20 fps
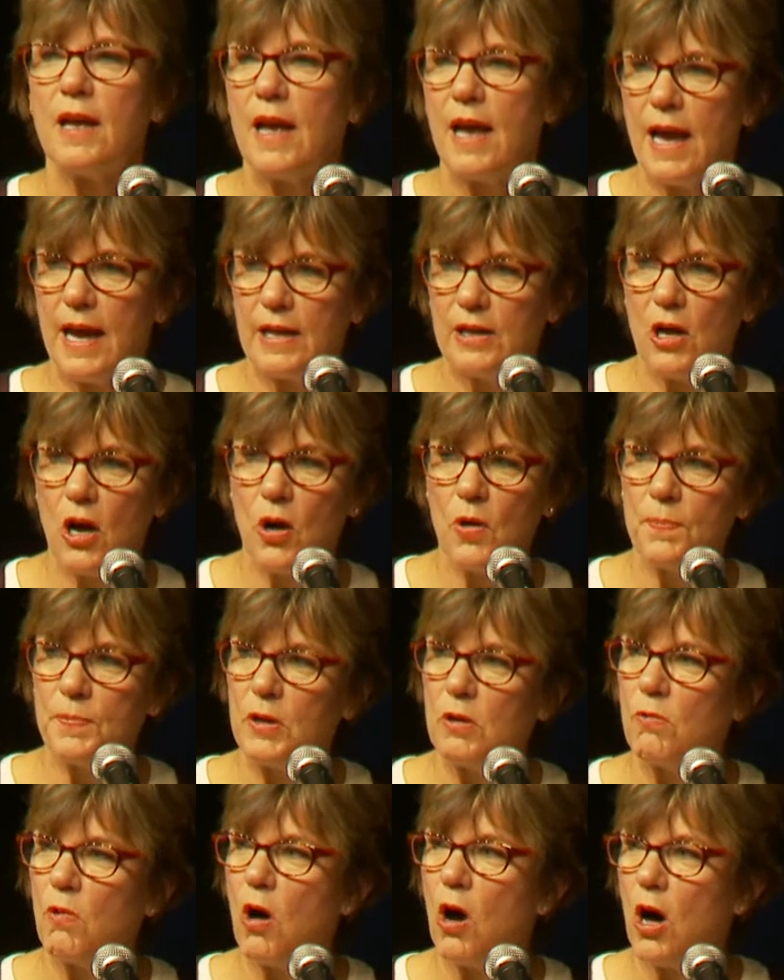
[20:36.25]
and hope
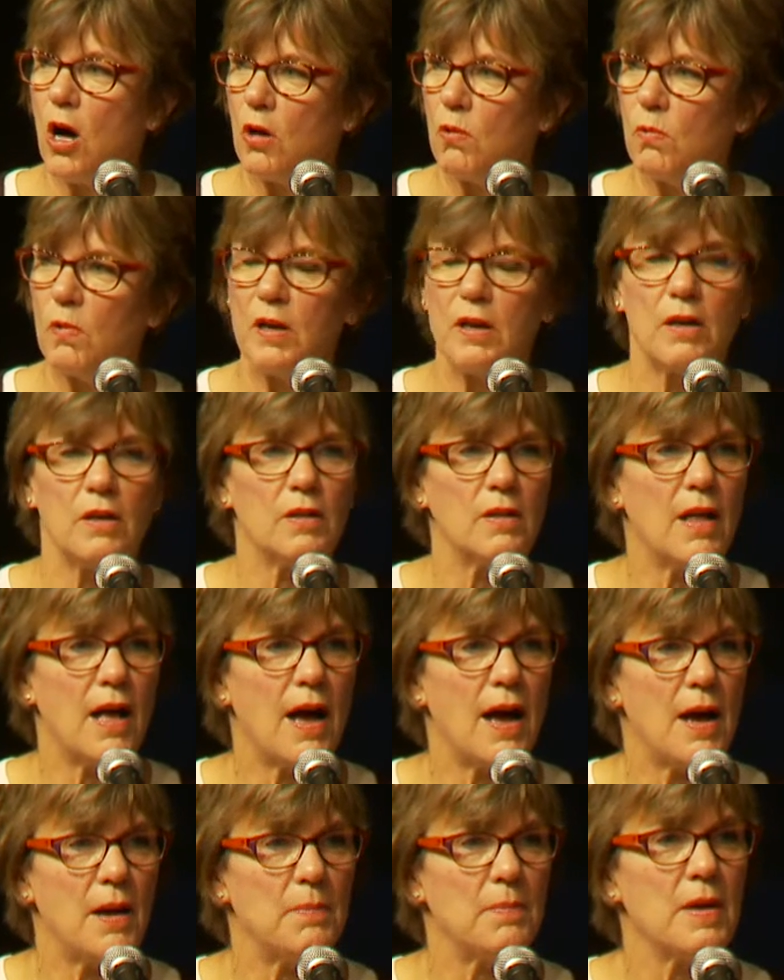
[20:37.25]
you all
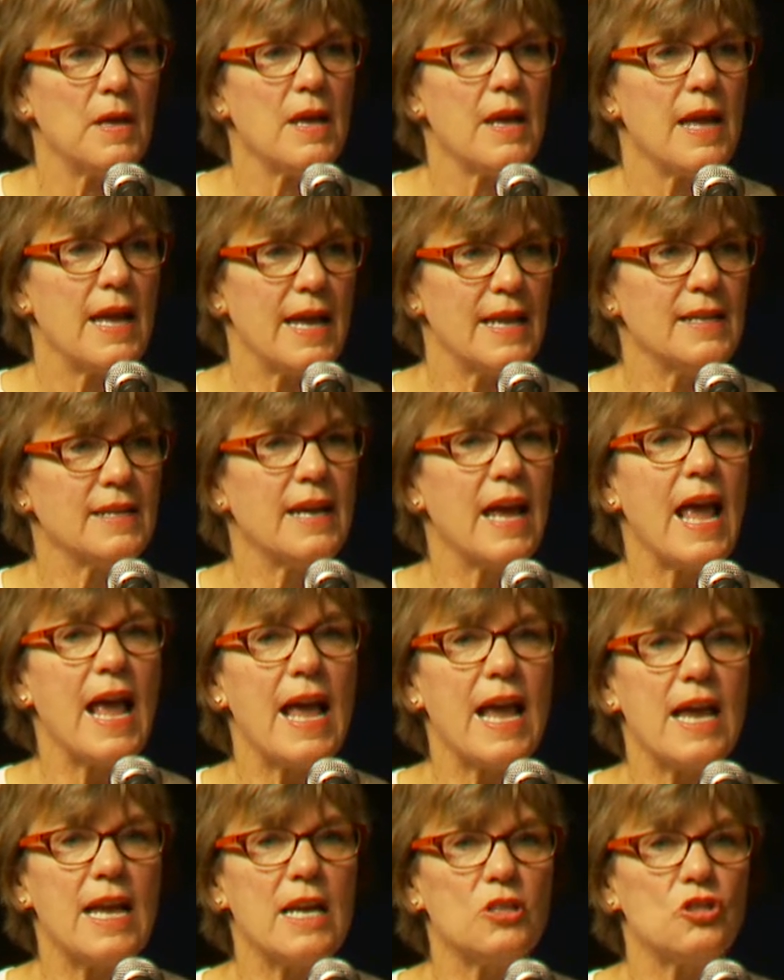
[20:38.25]
will
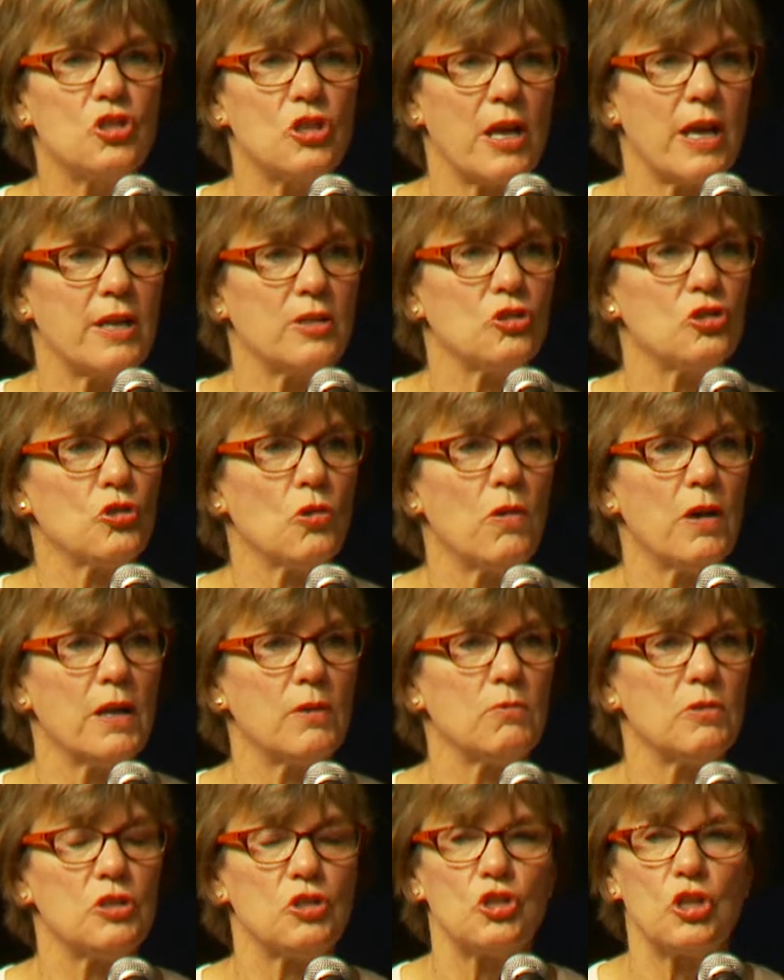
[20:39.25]
engage and
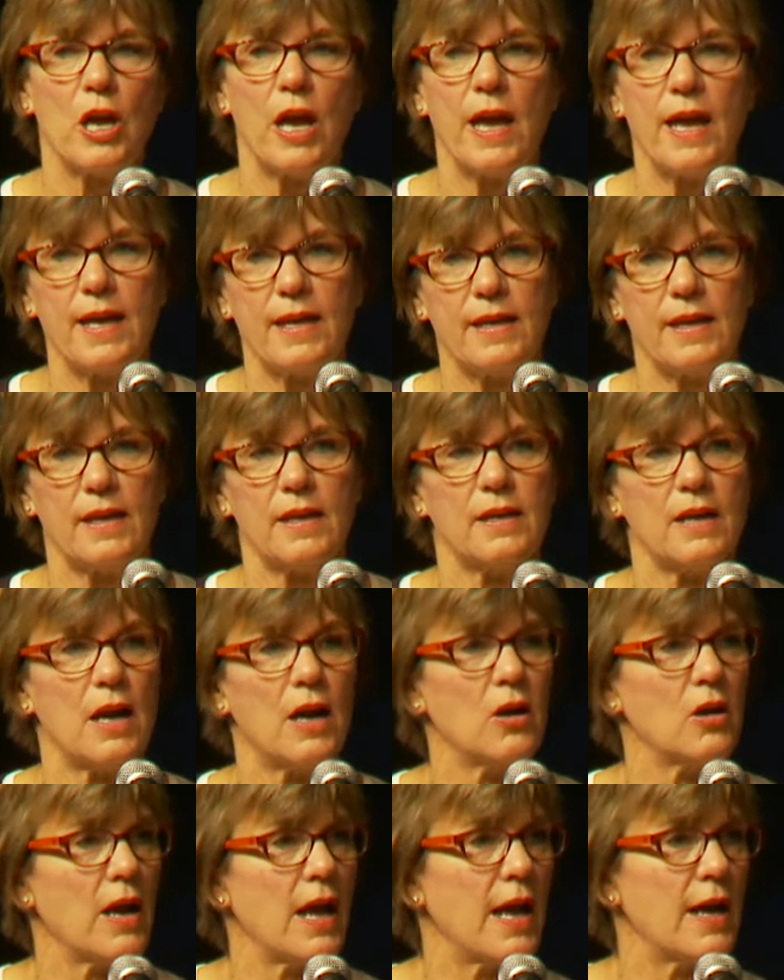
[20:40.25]
join with Jake in
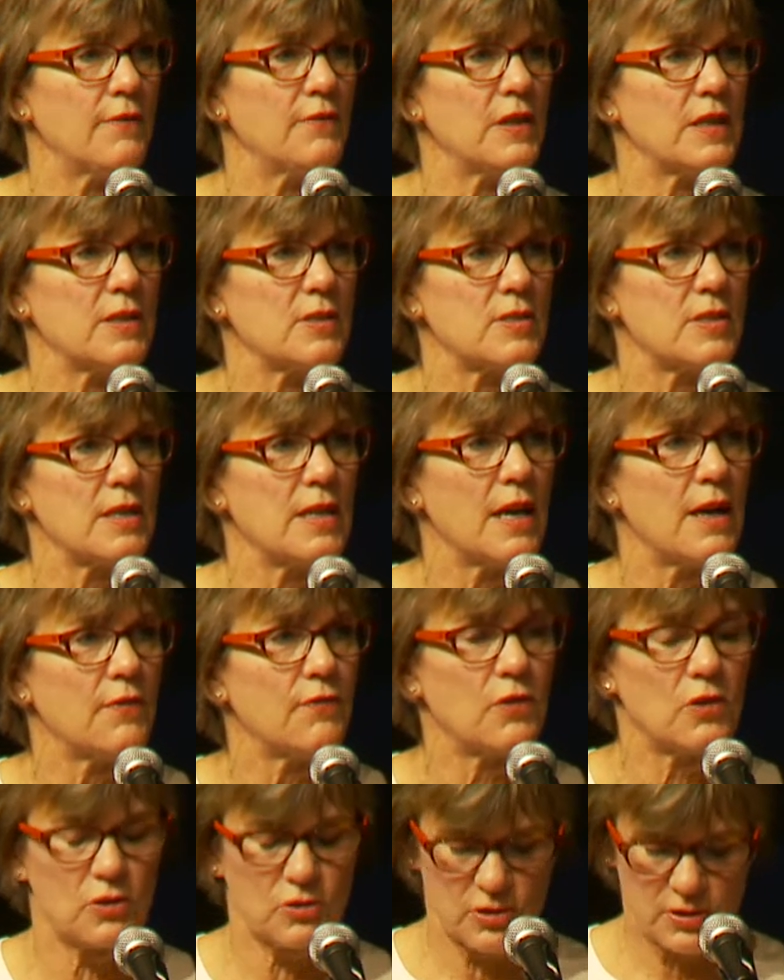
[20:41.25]
our advocacy
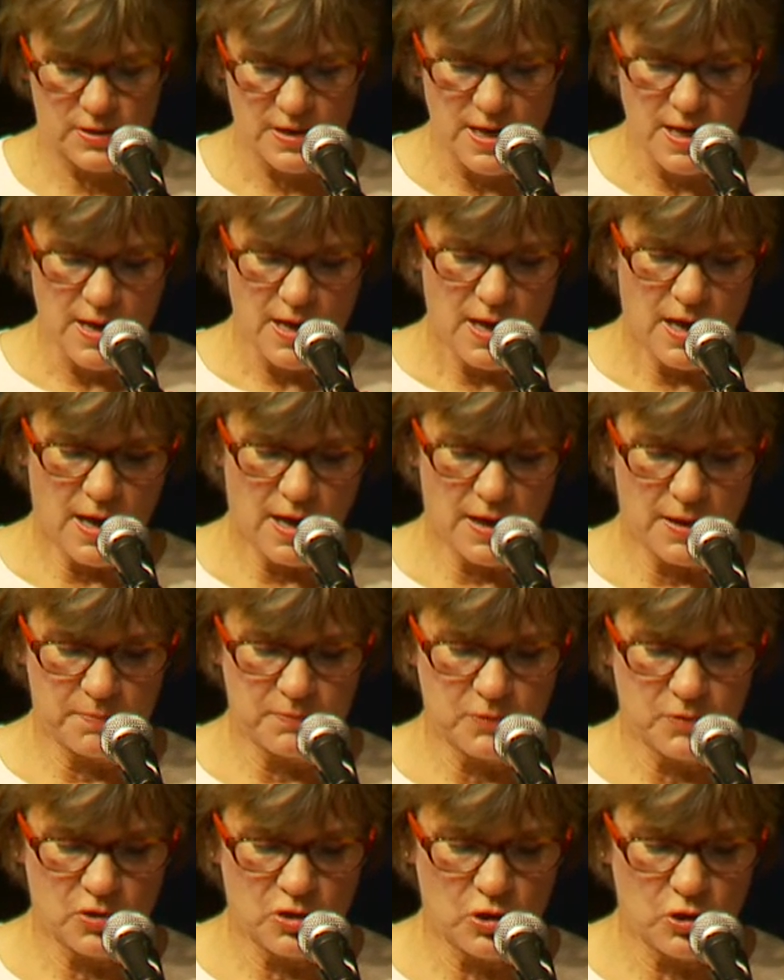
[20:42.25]
efforts
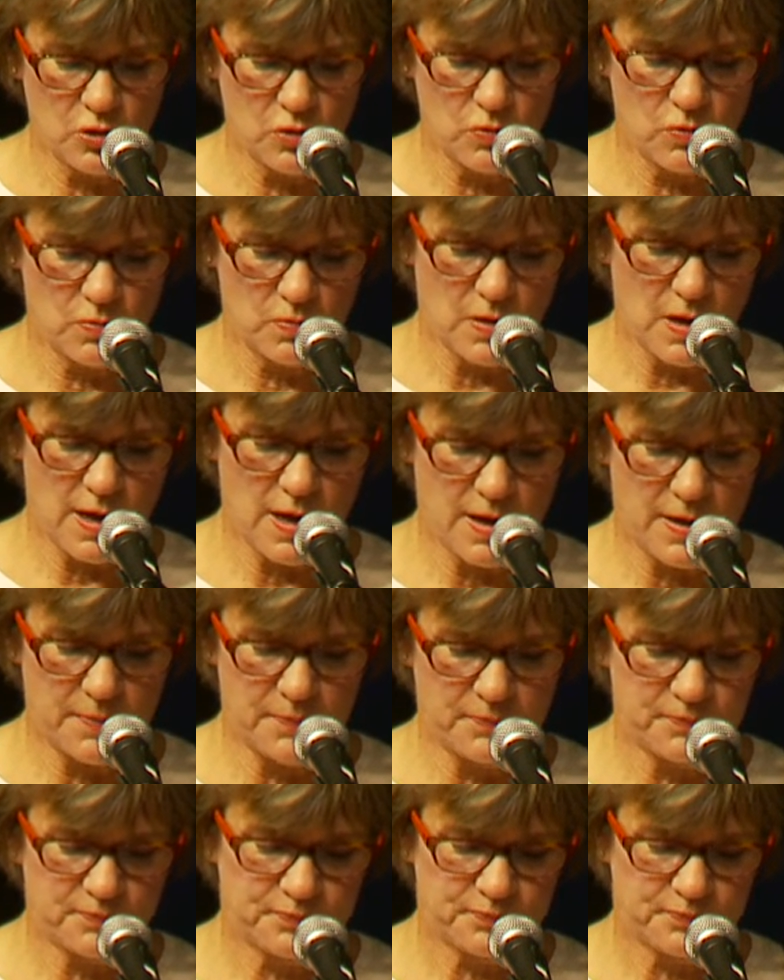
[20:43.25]
to